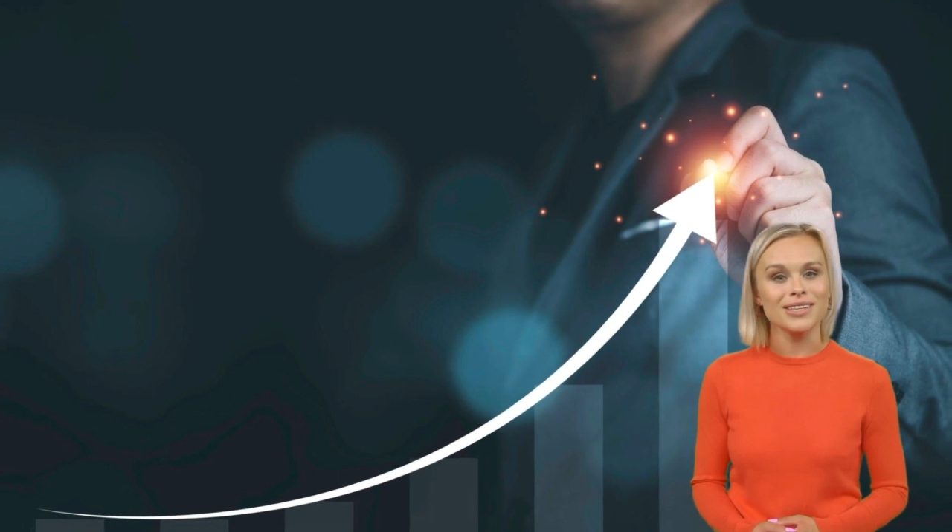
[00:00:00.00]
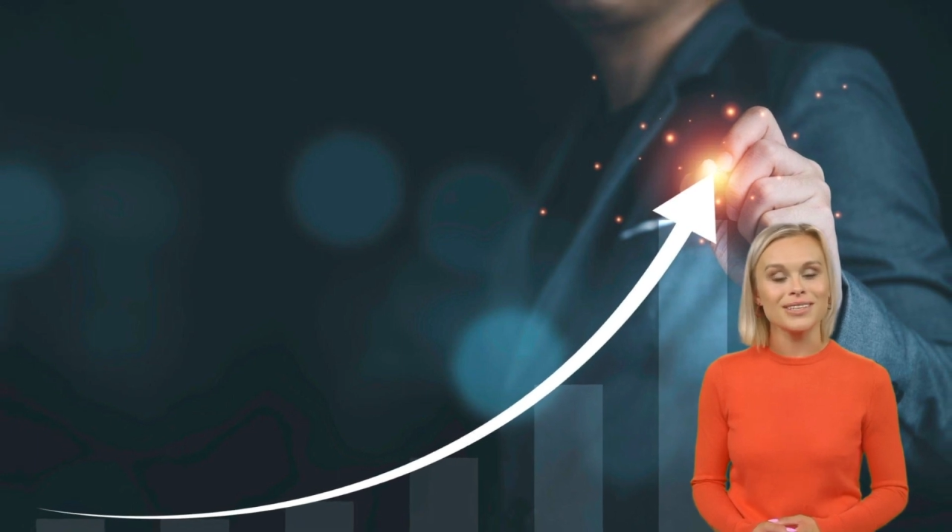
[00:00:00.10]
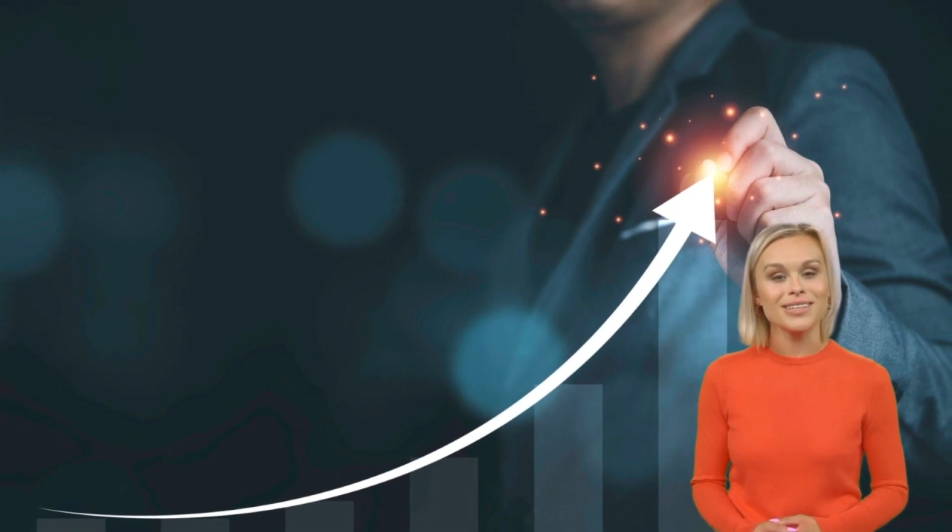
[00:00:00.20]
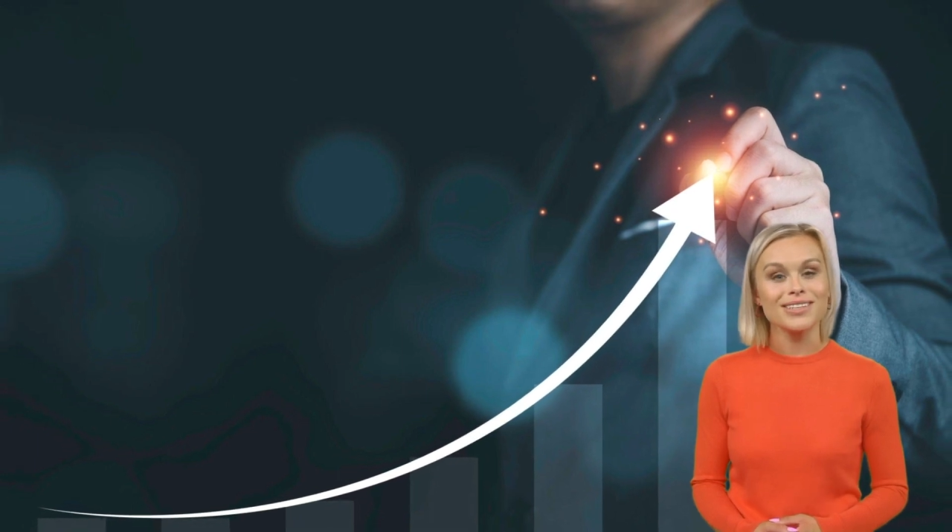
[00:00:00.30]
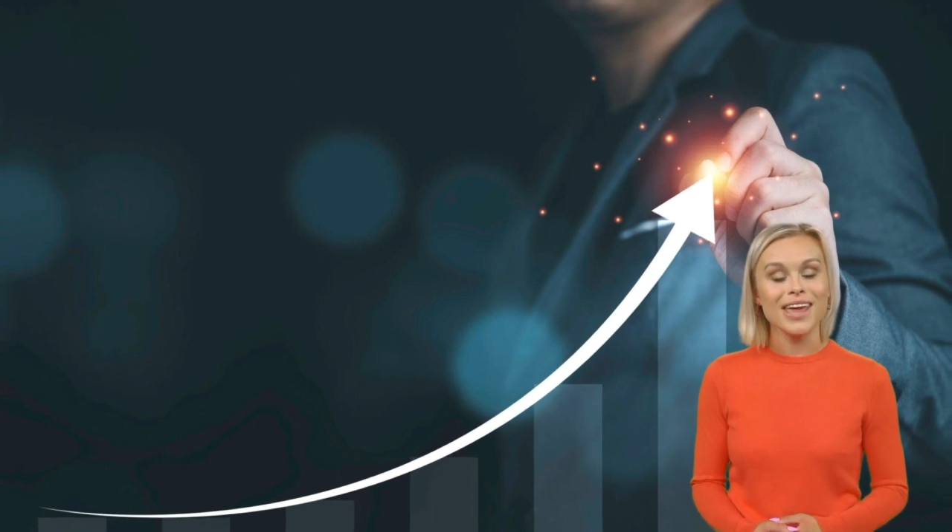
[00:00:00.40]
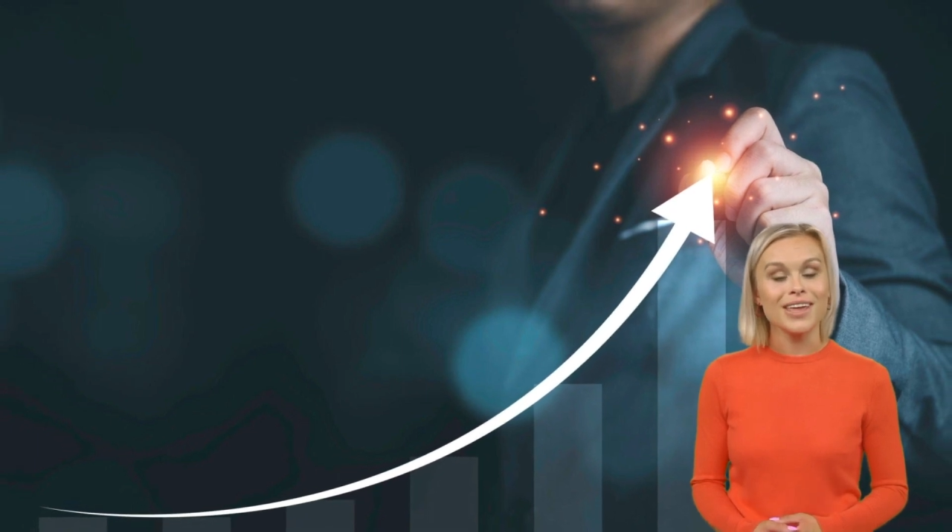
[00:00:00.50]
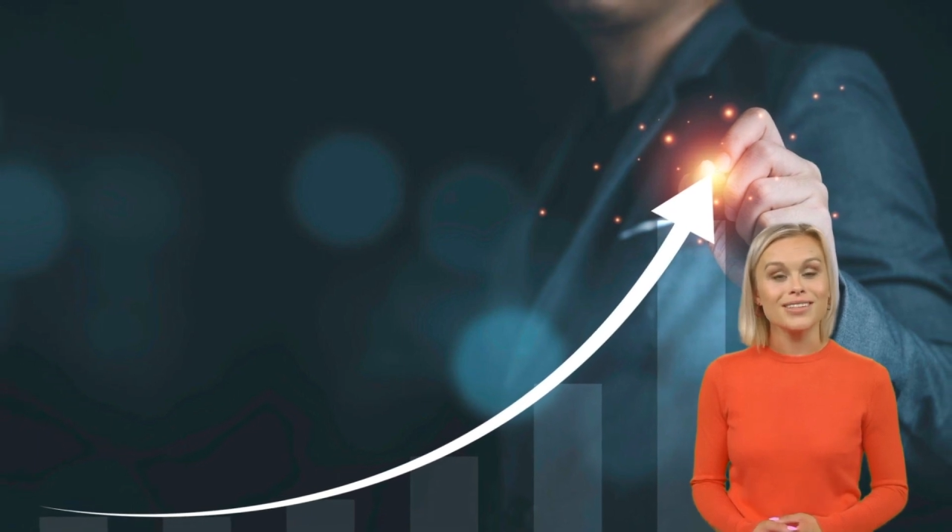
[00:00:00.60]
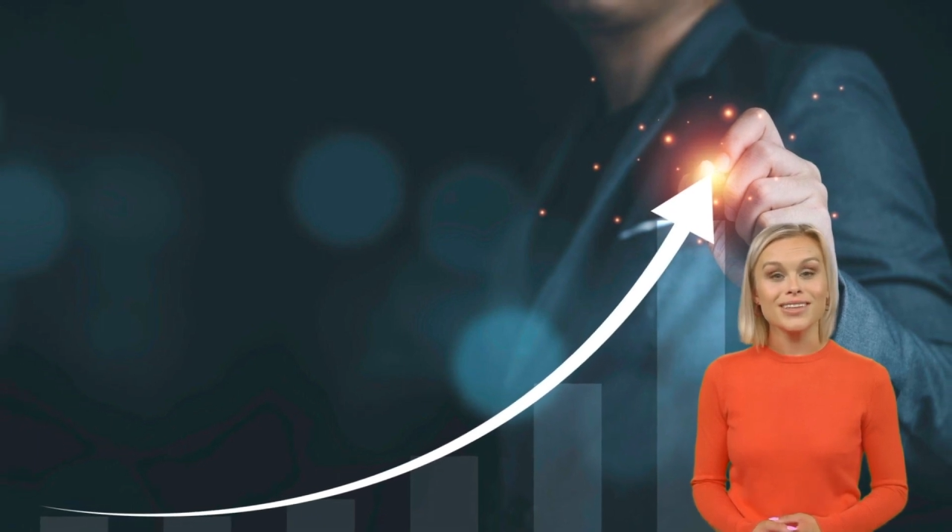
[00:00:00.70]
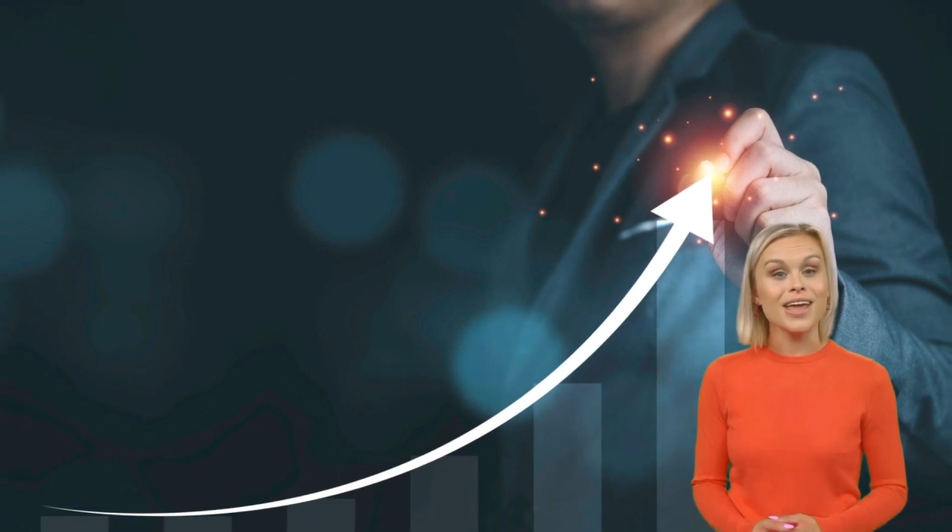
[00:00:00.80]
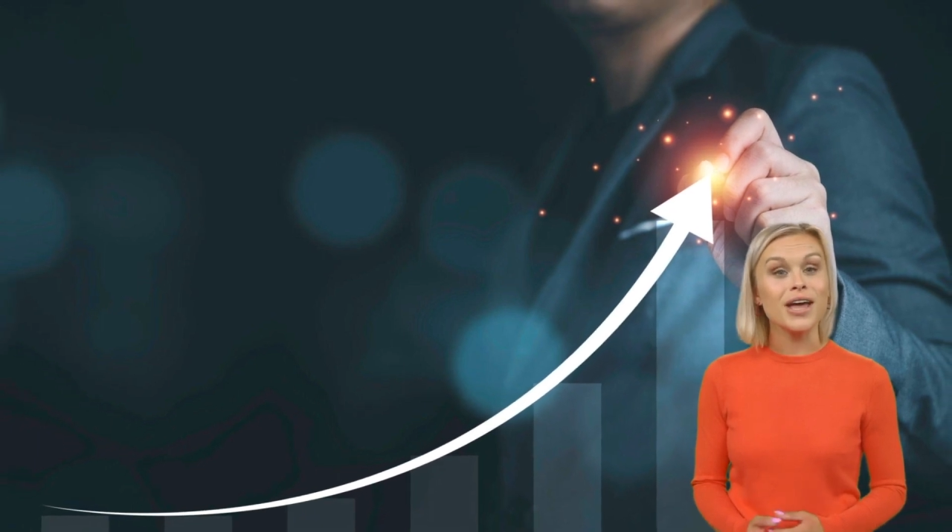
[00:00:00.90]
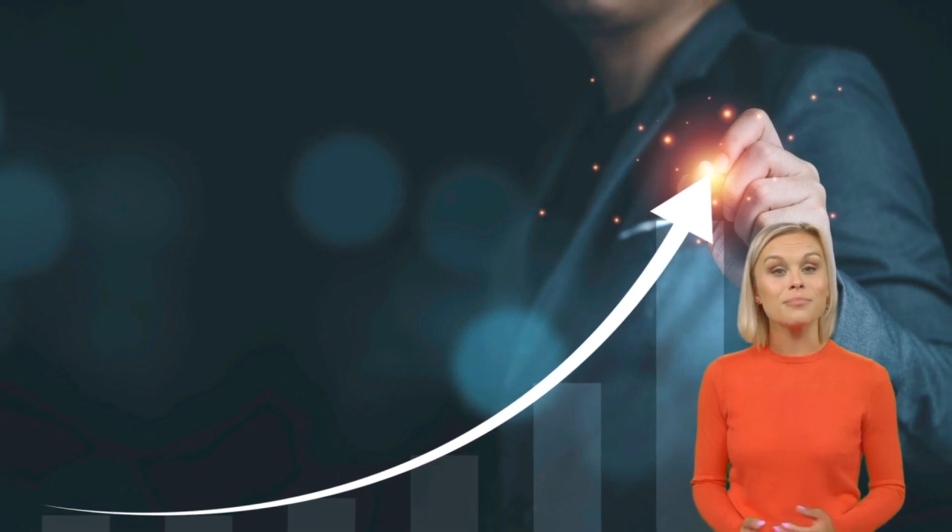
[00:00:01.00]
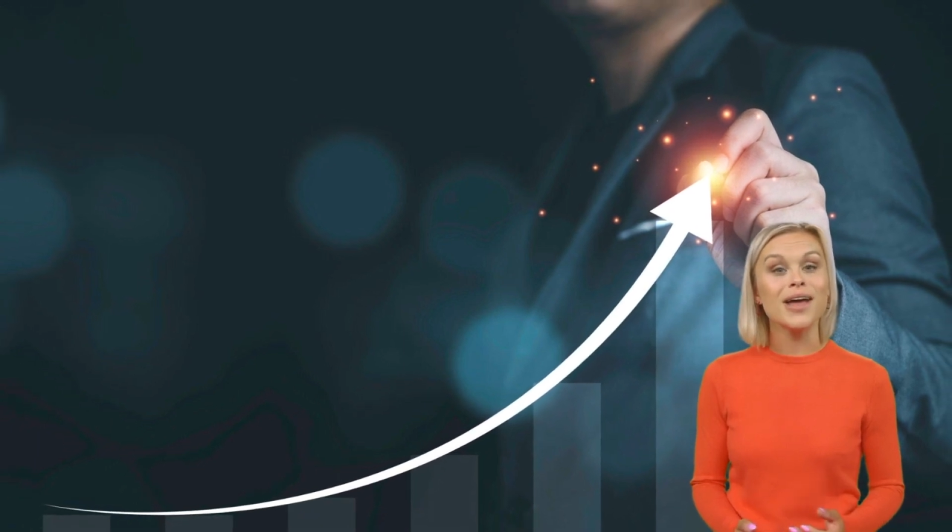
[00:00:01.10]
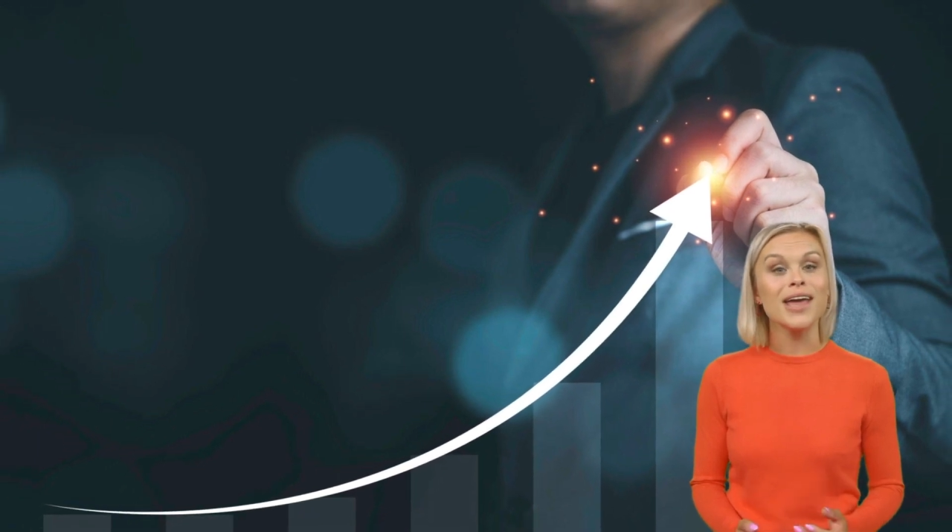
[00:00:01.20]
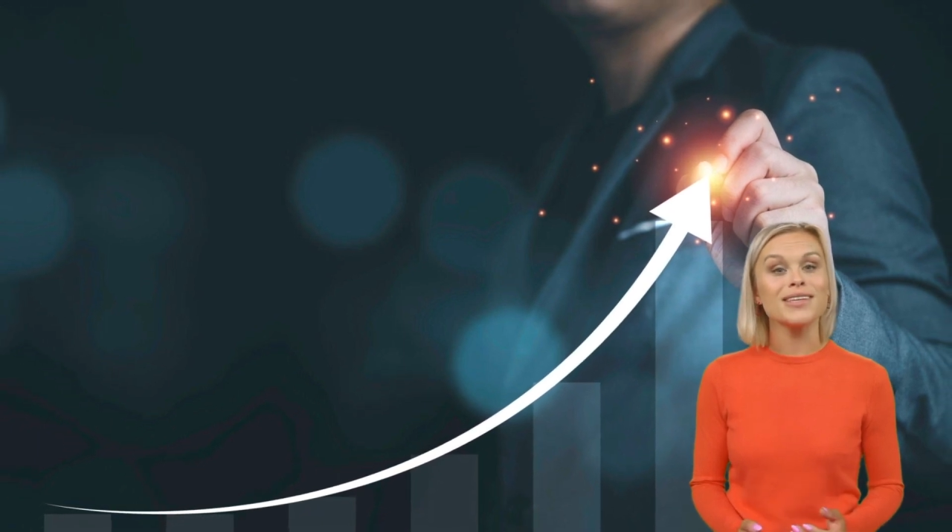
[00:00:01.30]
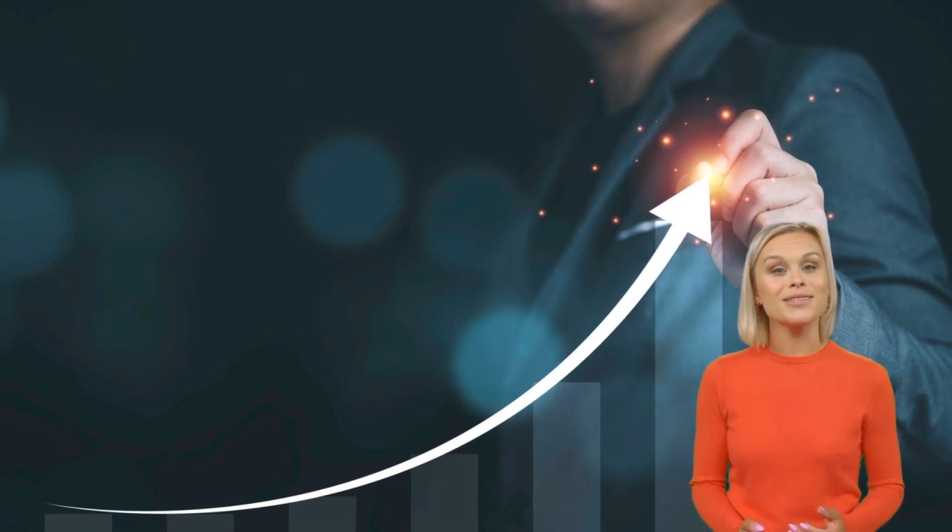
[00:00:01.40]
into SaaS and
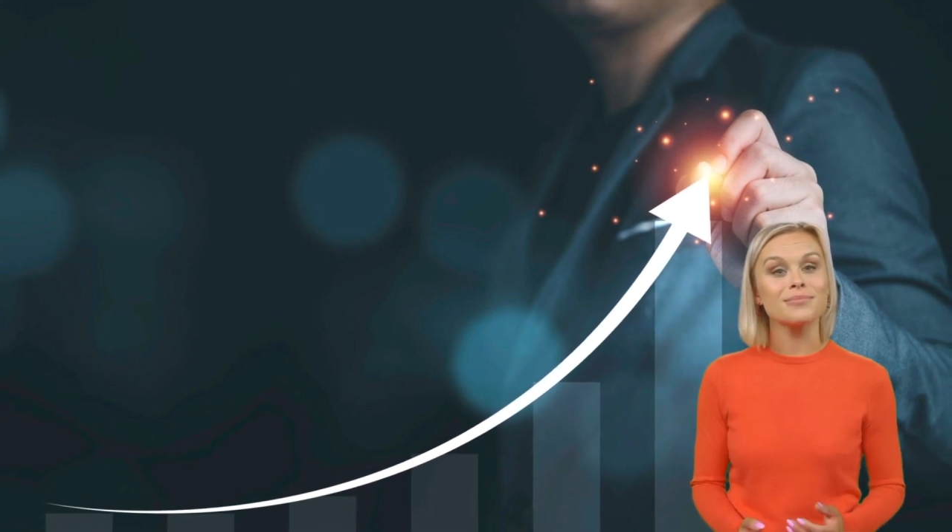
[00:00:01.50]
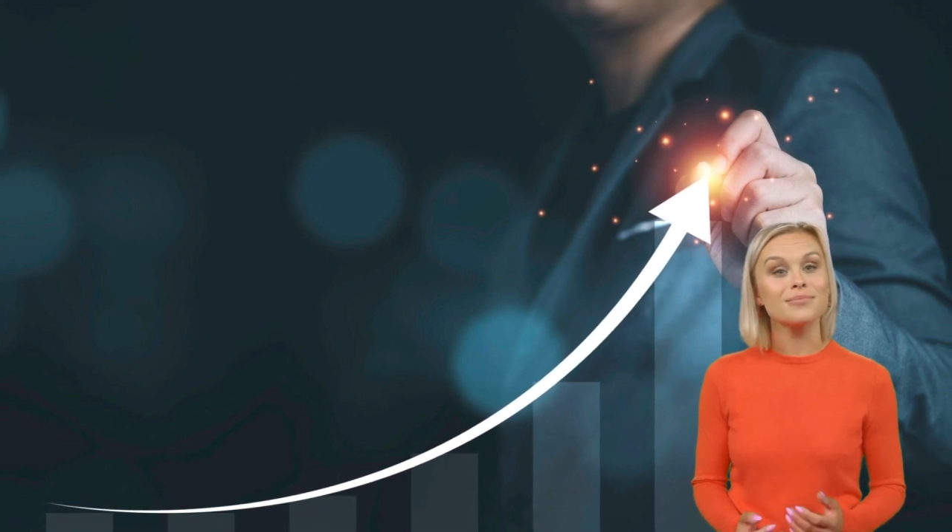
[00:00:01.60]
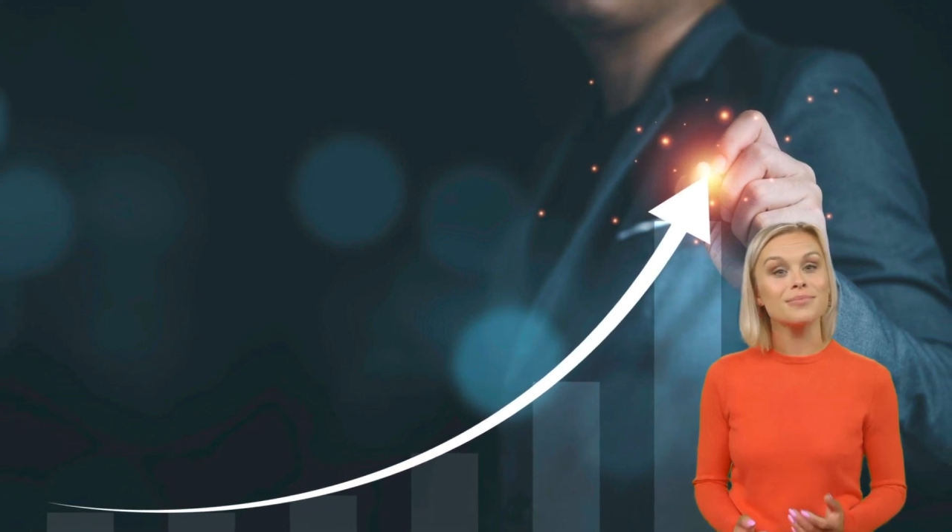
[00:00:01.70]
iPaaS.